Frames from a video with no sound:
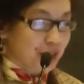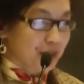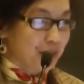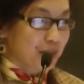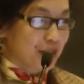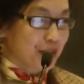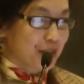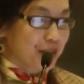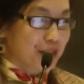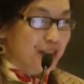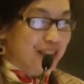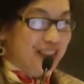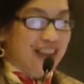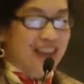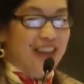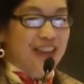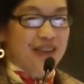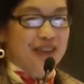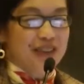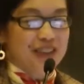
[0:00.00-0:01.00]
some notes
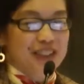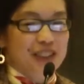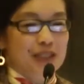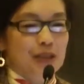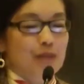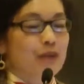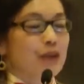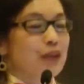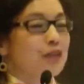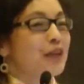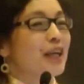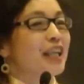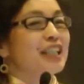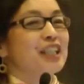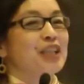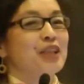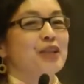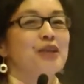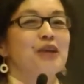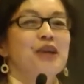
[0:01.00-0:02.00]
on the subway ride
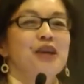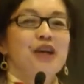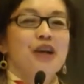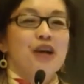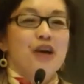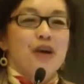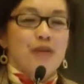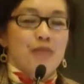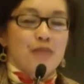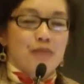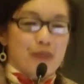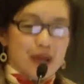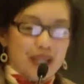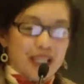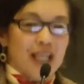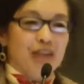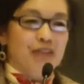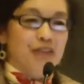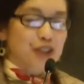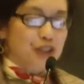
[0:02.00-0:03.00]
here.
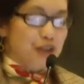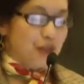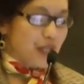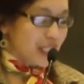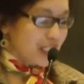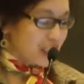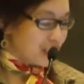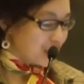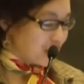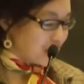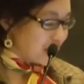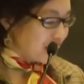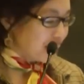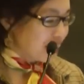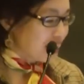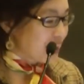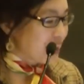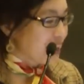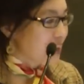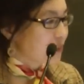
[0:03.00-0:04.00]
But I will try to
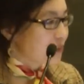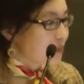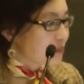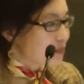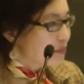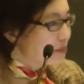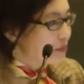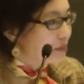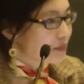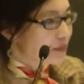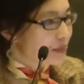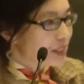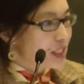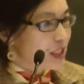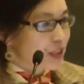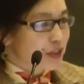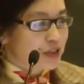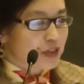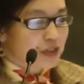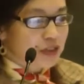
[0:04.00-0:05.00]
just,
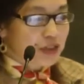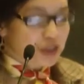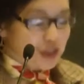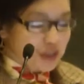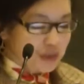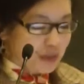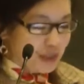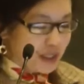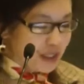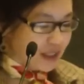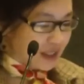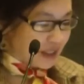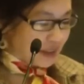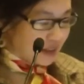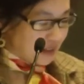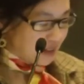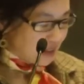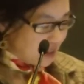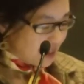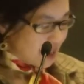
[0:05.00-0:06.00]
speak
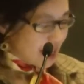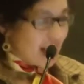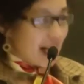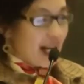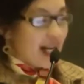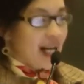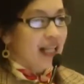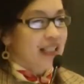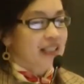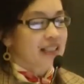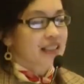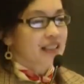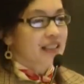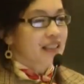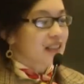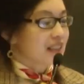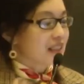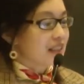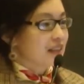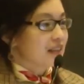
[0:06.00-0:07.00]
as,
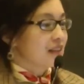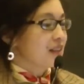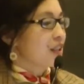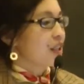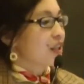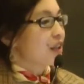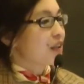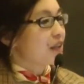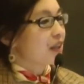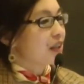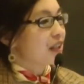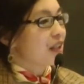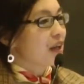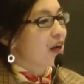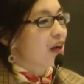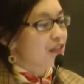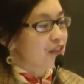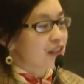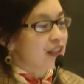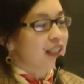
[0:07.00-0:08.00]

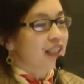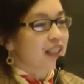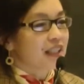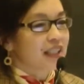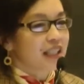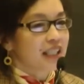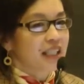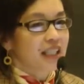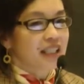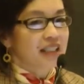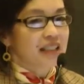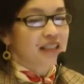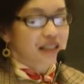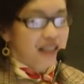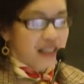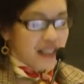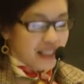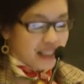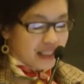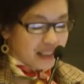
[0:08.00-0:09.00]
authentically
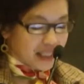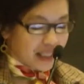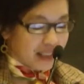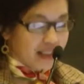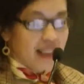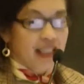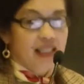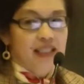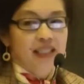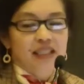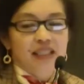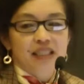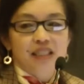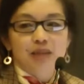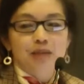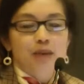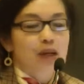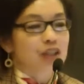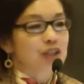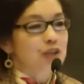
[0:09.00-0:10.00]
and as unedited
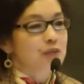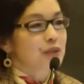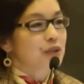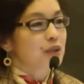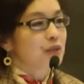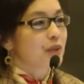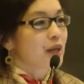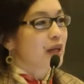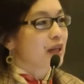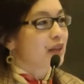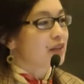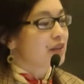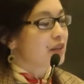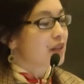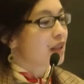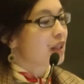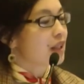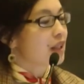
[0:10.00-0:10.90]
as possible about